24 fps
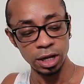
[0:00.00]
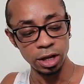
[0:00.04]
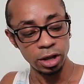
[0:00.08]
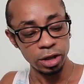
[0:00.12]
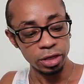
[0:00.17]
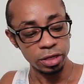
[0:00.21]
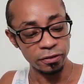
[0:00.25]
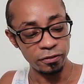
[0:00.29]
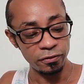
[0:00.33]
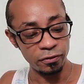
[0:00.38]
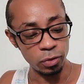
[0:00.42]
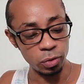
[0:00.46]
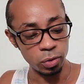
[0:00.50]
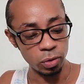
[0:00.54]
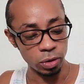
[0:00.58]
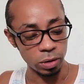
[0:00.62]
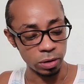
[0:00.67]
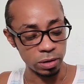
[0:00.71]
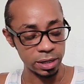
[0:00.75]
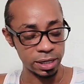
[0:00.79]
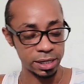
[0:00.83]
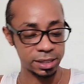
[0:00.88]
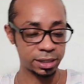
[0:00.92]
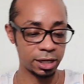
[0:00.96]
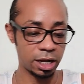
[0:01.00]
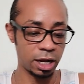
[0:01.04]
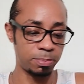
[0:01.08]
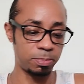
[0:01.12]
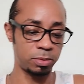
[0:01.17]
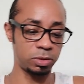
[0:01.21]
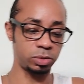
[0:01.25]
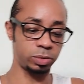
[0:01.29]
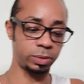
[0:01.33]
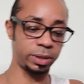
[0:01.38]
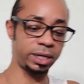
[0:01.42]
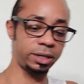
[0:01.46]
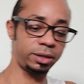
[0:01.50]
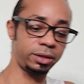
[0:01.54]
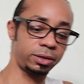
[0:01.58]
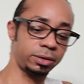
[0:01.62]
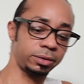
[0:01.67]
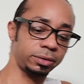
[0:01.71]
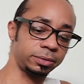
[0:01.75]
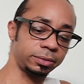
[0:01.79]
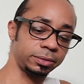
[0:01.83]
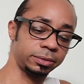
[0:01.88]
The fool is coupled with